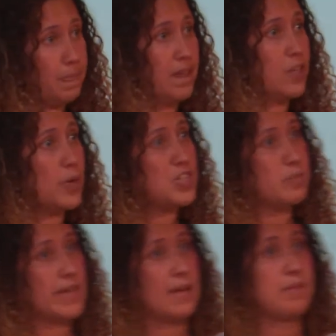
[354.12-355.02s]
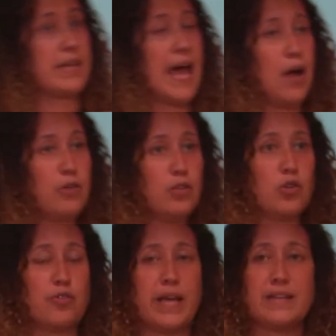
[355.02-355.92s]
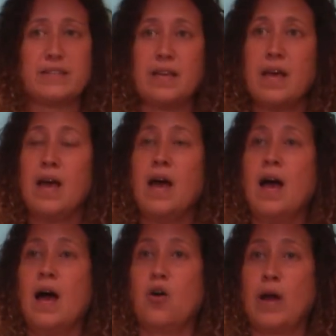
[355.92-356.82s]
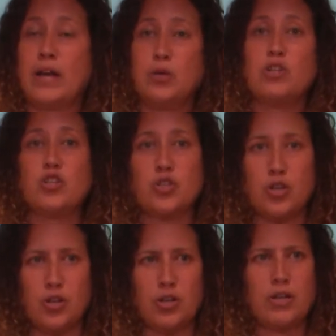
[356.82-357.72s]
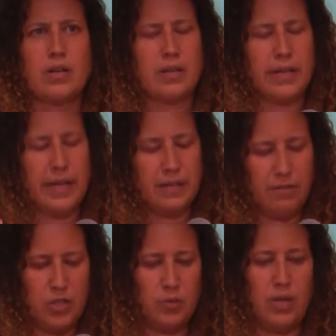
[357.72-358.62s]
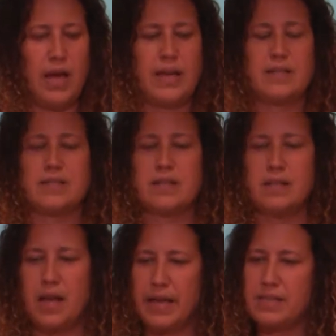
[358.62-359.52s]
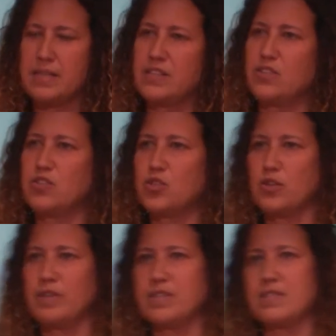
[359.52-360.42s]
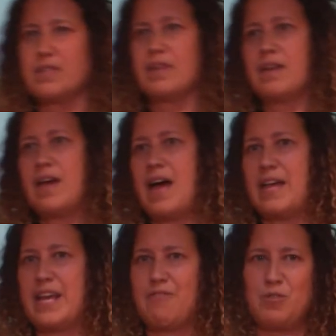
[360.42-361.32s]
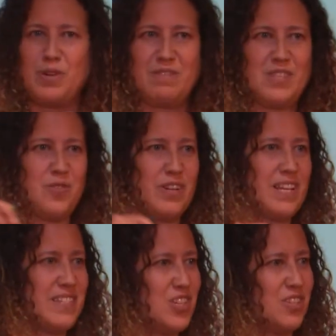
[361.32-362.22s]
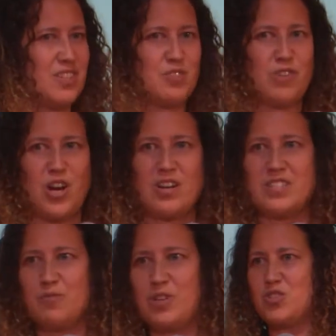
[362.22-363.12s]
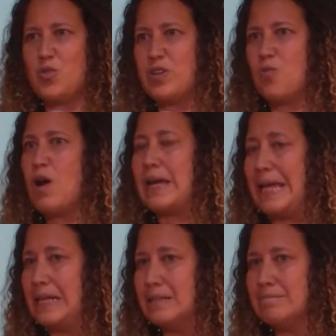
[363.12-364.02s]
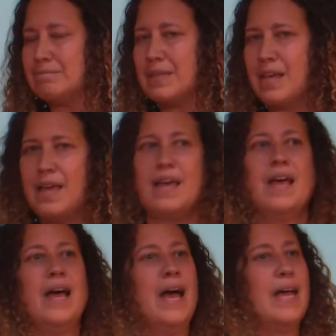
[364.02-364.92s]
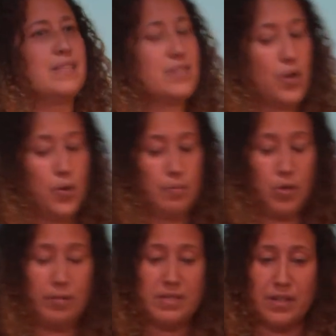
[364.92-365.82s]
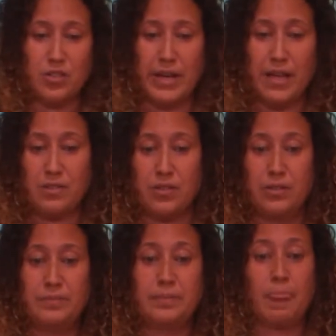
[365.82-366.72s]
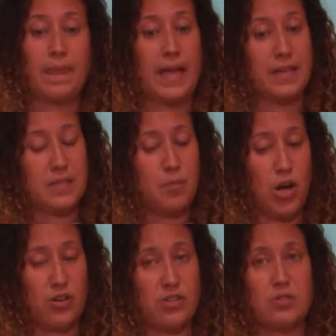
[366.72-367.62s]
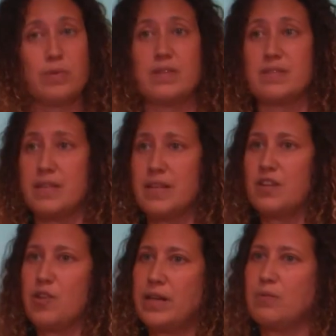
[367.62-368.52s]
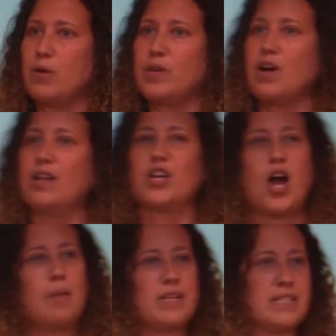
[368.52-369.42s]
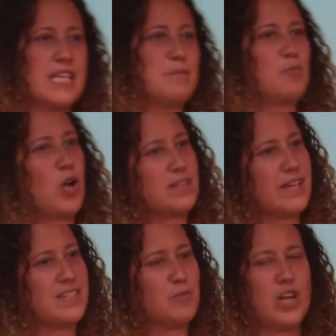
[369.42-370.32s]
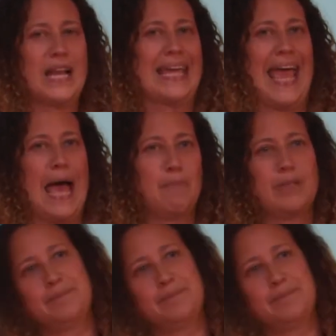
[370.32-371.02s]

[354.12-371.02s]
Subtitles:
The question became then, how do you create, or how do you ensure individualized, client-centered service at every one of these organizations, regardless of door you walk in? And so Employment Sector Council and its partners with the city created what we call a common assessment process. We call it CAP.